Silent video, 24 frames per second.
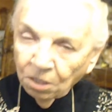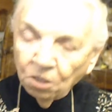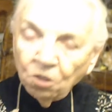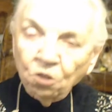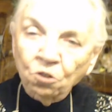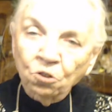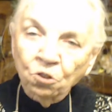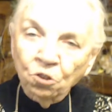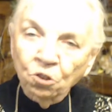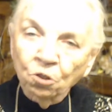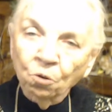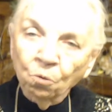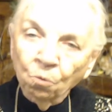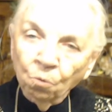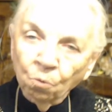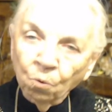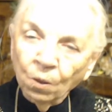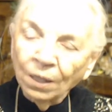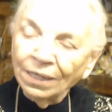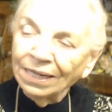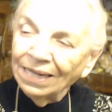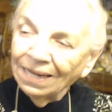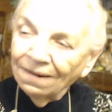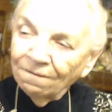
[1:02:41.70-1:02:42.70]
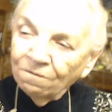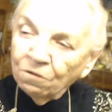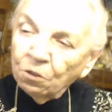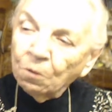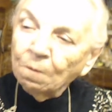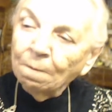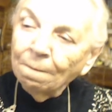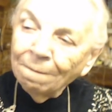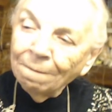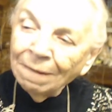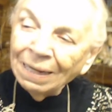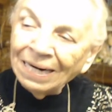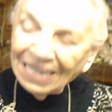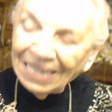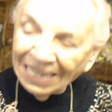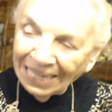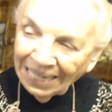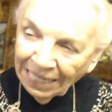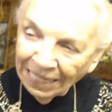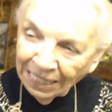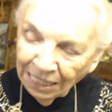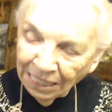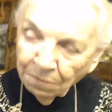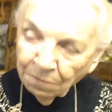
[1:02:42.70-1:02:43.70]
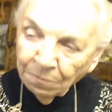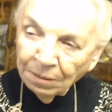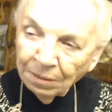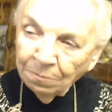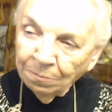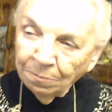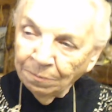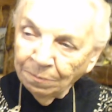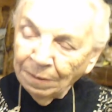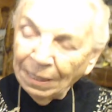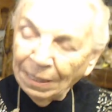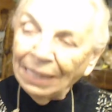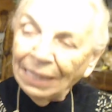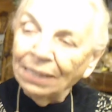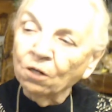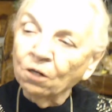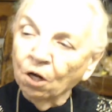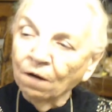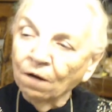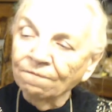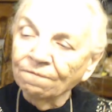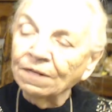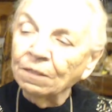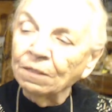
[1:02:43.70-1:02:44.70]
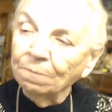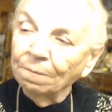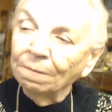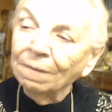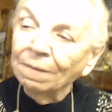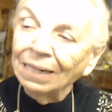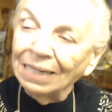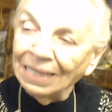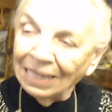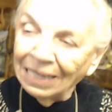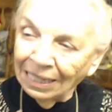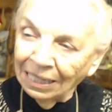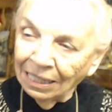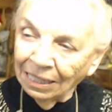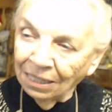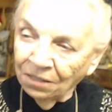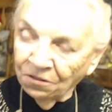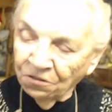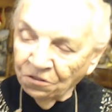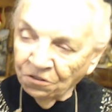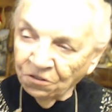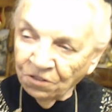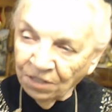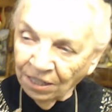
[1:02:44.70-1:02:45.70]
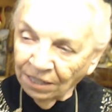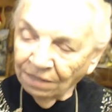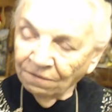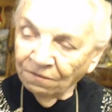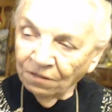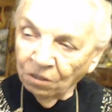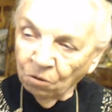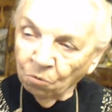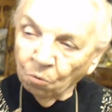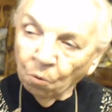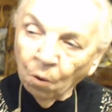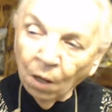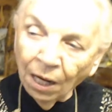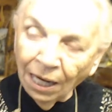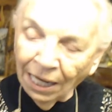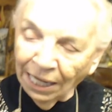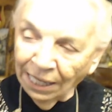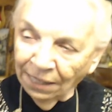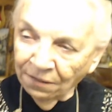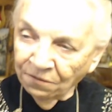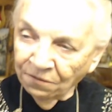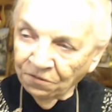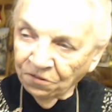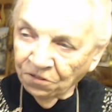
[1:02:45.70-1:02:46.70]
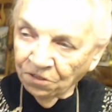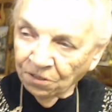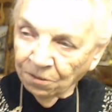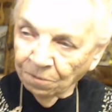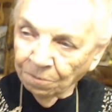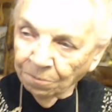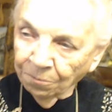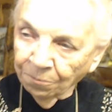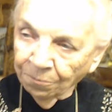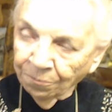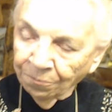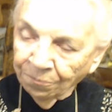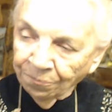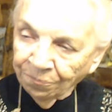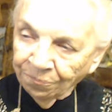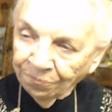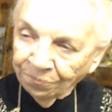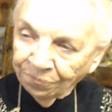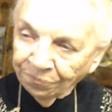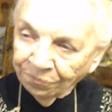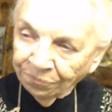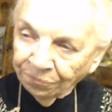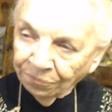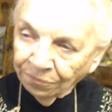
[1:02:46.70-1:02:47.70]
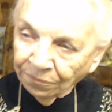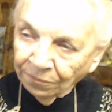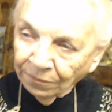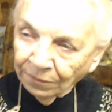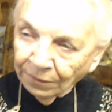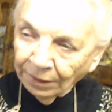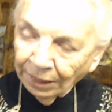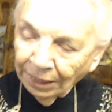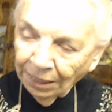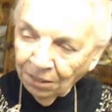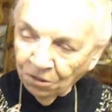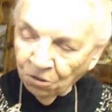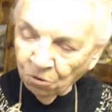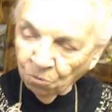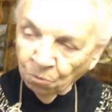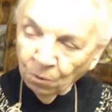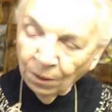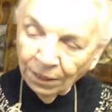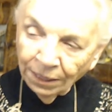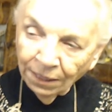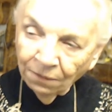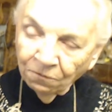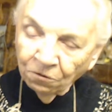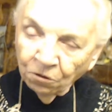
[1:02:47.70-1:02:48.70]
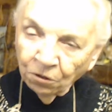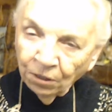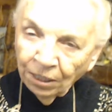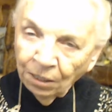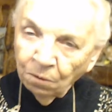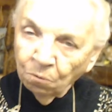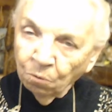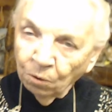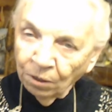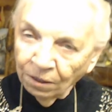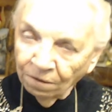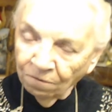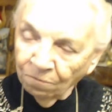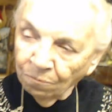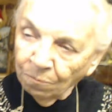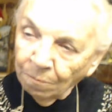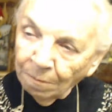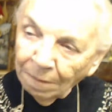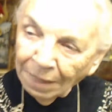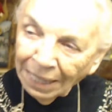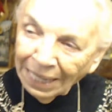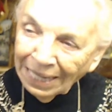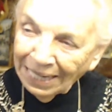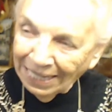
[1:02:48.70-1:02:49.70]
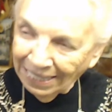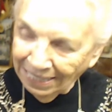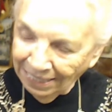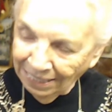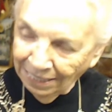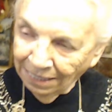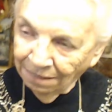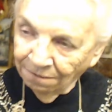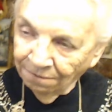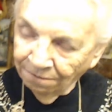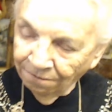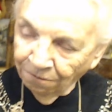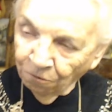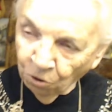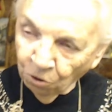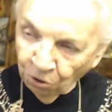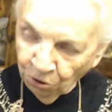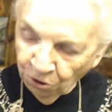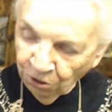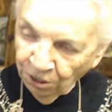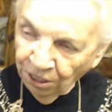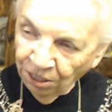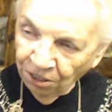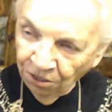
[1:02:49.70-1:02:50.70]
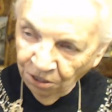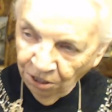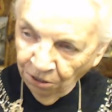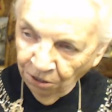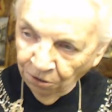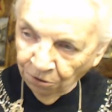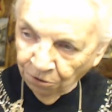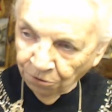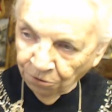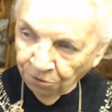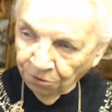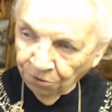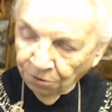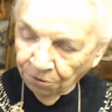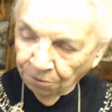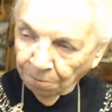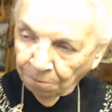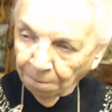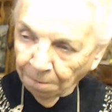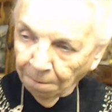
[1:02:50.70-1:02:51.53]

So whatever money, had he been paid off in money instead of in wives, it's whatever he would have made in 14 years.